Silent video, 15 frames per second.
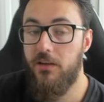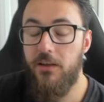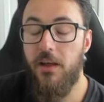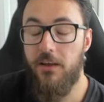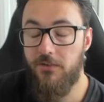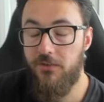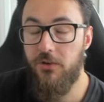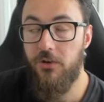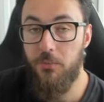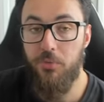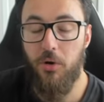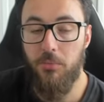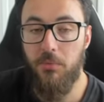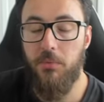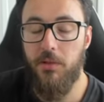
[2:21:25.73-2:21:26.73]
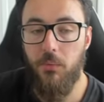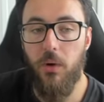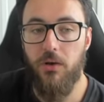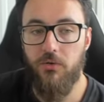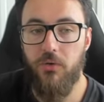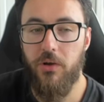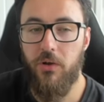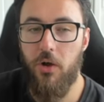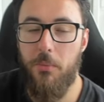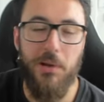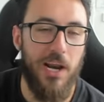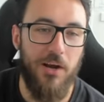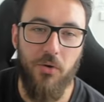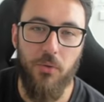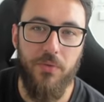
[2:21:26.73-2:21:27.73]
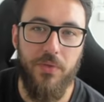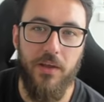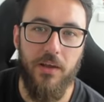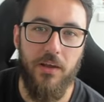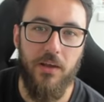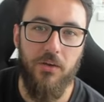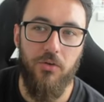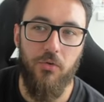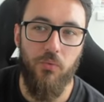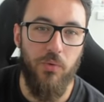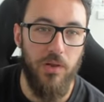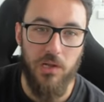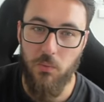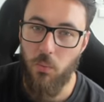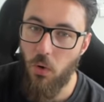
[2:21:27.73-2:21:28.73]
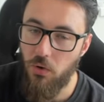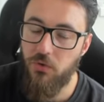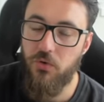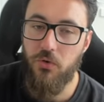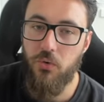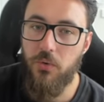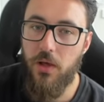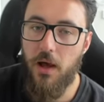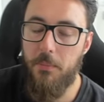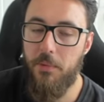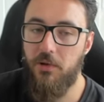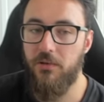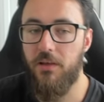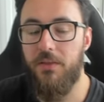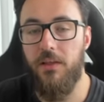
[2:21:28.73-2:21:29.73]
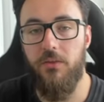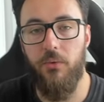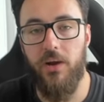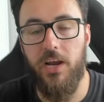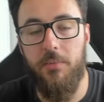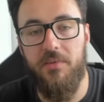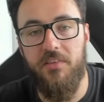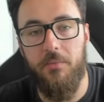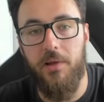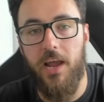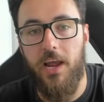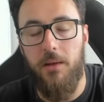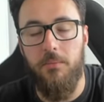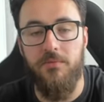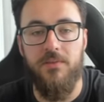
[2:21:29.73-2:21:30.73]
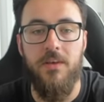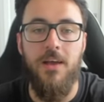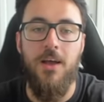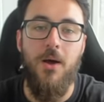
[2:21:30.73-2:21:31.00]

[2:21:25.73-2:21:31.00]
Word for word: Yes, you could probably one trick her, but I don't think you really want to do that because I think there are going to be some games